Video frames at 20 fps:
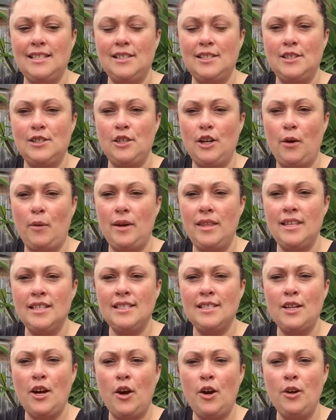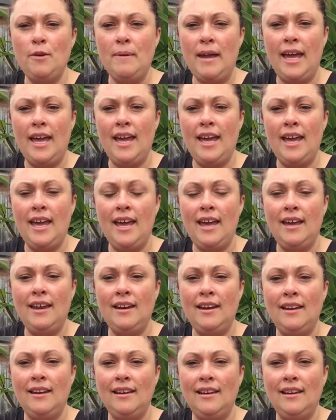Snowy the Snowman.